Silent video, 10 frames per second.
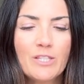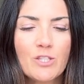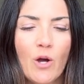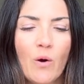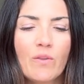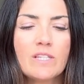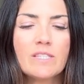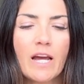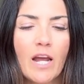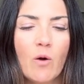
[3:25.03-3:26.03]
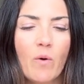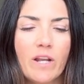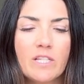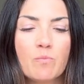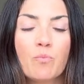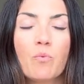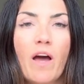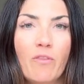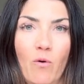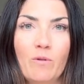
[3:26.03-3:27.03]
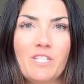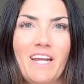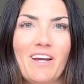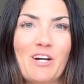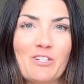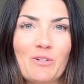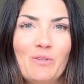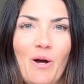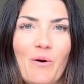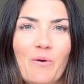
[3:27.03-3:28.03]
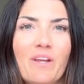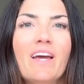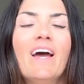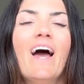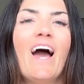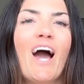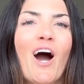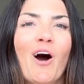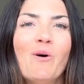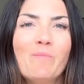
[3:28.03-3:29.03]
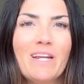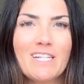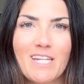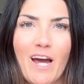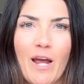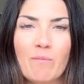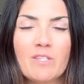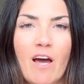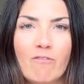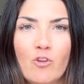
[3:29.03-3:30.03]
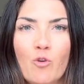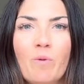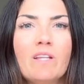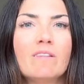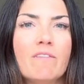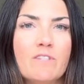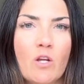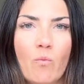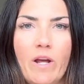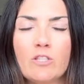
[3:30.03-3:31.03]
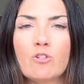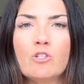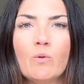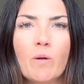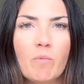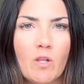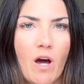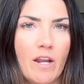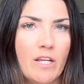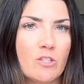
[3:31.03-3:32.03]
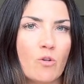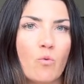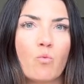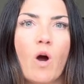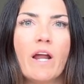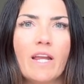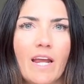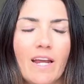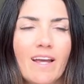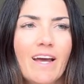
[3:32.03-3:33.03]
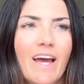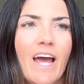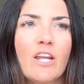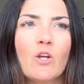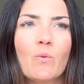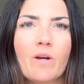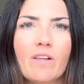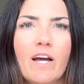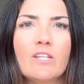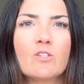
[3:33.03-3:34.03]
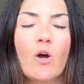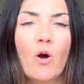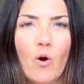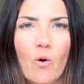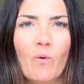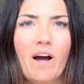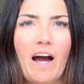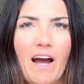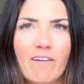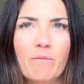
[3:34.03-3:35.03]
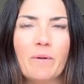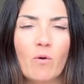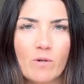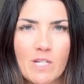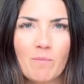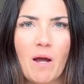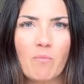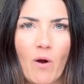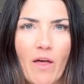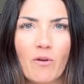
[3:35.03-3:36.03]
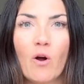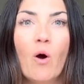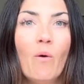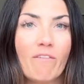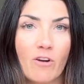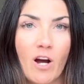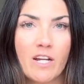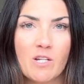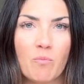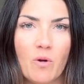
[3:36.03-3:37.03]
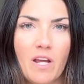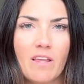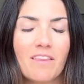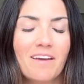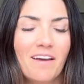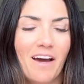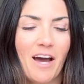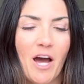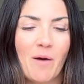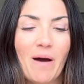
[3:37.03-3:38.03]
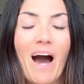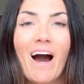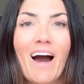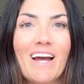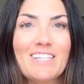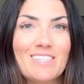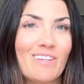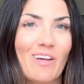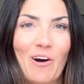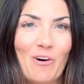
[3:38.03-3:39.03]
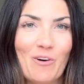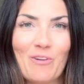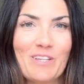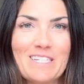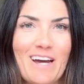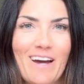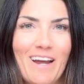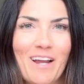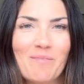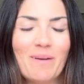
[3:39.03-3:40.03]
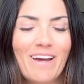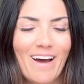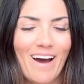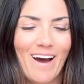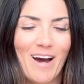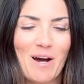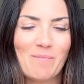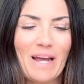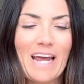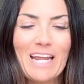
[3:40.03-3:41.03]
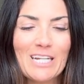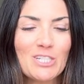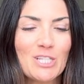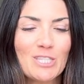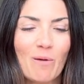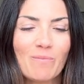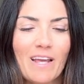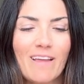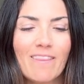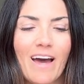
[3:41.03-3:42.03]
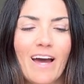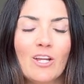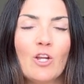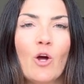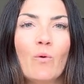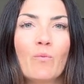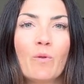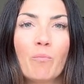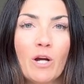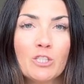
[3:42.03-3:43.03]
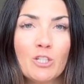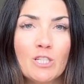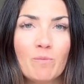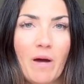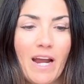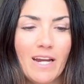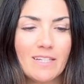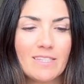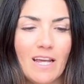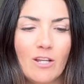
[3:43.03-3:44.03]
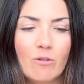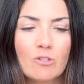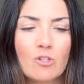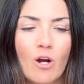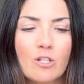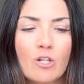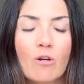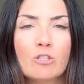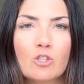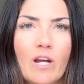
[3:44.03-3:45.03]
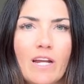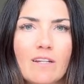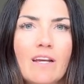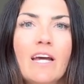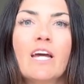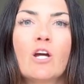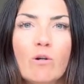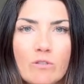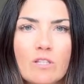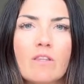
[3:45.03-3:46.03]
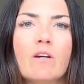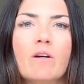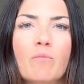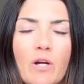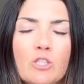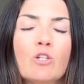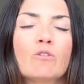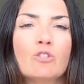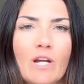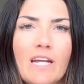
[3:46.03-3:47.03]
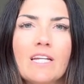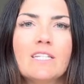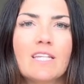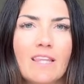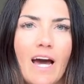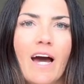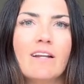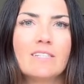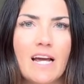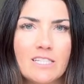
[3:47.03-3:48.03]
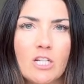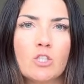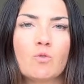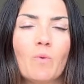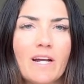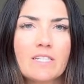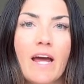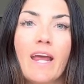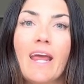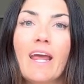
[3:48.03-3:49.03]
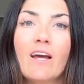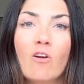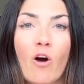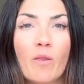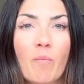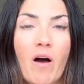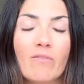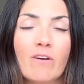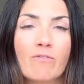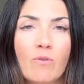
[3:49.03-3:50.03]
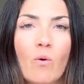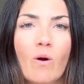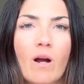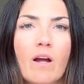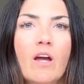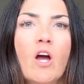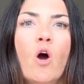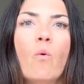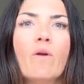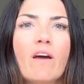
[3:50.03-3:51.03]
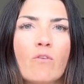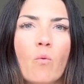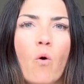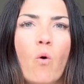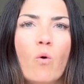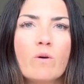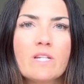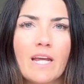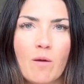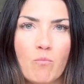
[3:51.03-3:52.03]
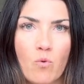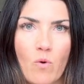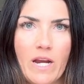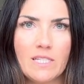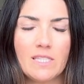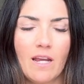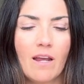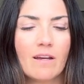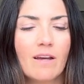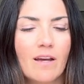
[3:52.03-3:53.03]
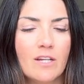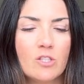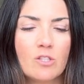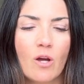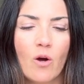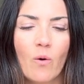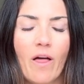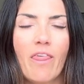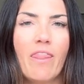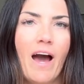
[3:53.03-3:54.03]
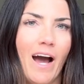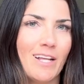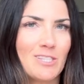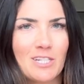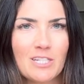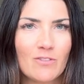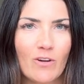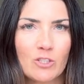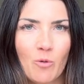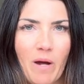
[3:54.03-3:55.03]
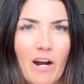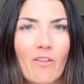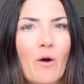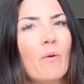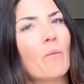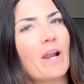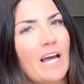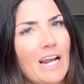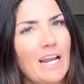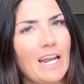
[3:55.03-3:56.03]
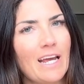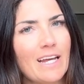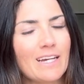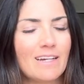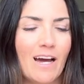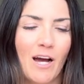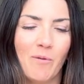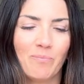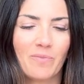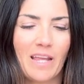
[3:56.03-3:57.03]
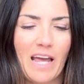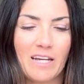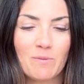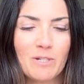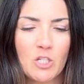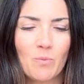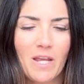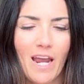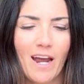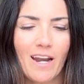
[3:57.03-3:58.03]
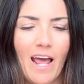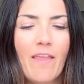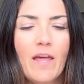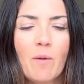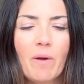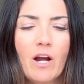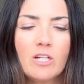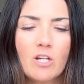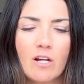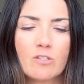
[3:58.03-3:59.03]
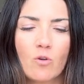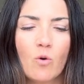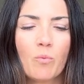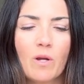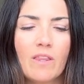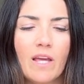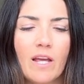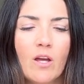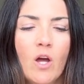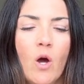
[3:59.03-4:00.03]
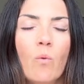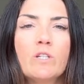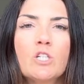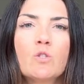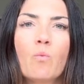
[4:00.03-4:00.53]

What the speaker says: So the second one is breath holding under load. How many times have you been lifting weights or doing Pilates or running and you realize, oh, I've been holding my breath, or oh, I forgot to breathe? I see that all the time. And it's just something that, you know, the pressure spikes and you start to go straight. The pressure goes straight into that diastasis recti and on the pelvic floor whenever we're holding and bracing. So that's a dysfunctional pattern that we want to kind of nick as much as we can. And then paradoxical breathing, which is